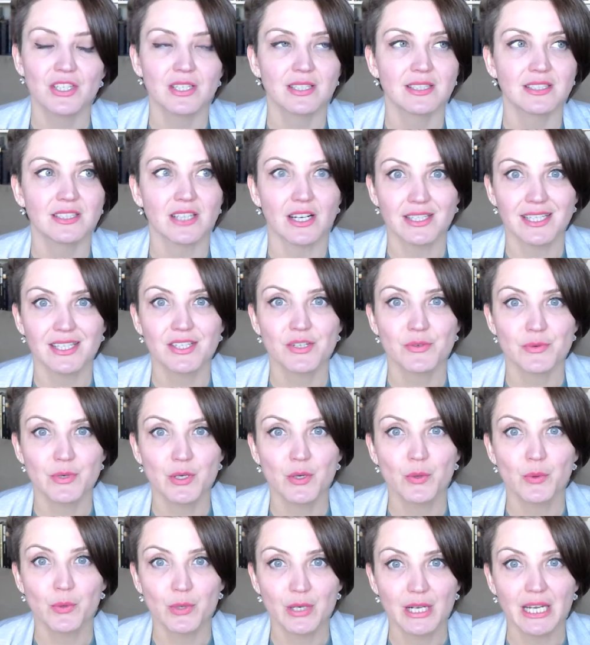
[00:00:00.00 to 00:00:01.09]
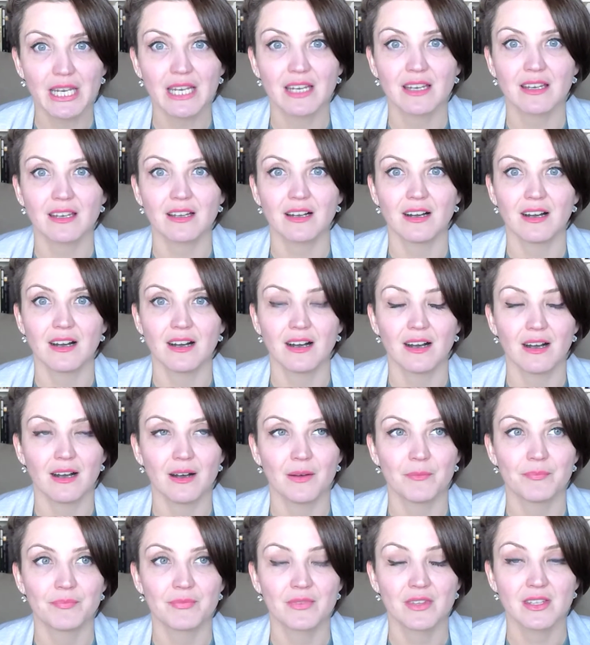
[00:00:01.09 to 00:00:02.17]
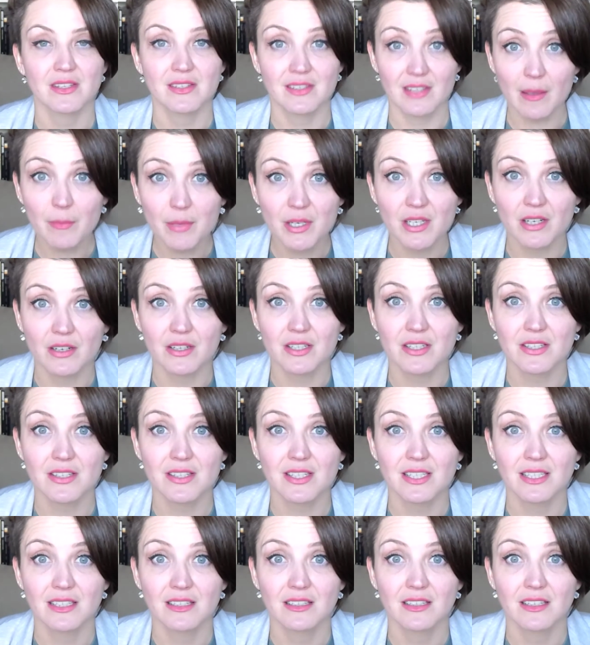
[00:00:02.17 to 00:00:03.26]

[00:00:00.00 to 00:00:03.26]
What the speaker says: started recording seminars.